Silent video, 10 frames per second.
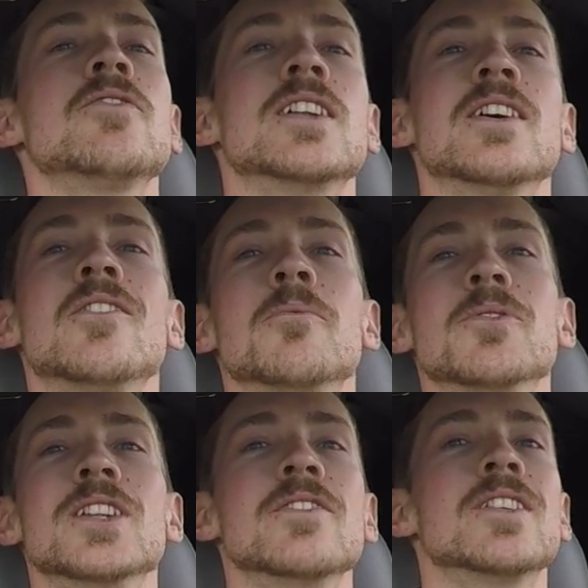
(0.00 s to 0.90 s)
you know,
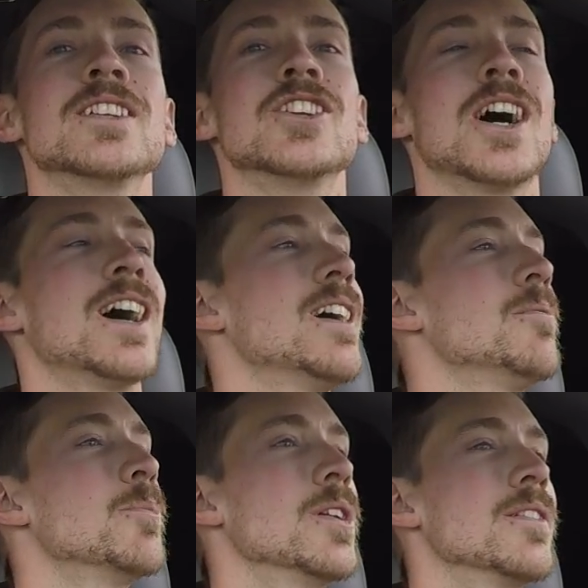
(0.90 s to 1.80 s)
I'm leaving a
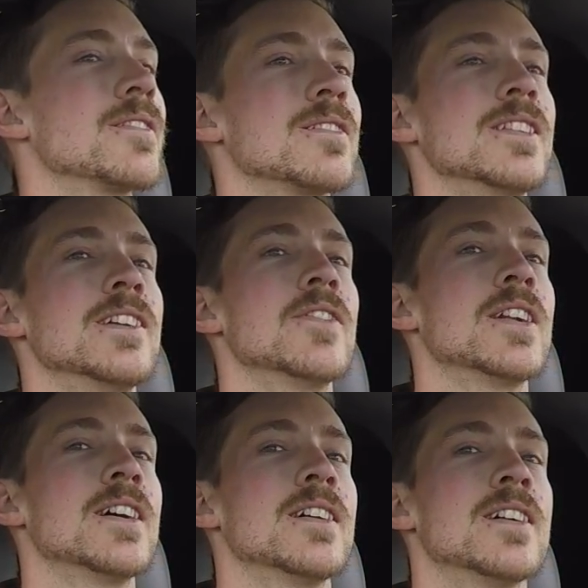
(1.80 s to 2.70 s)
job and leaving
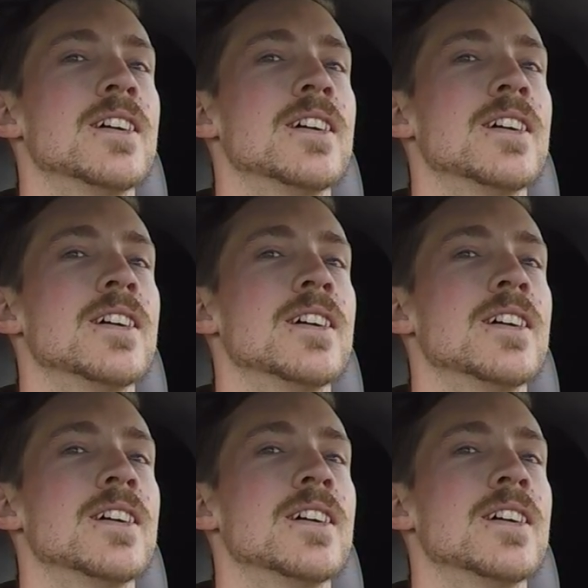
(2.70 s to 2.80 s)
a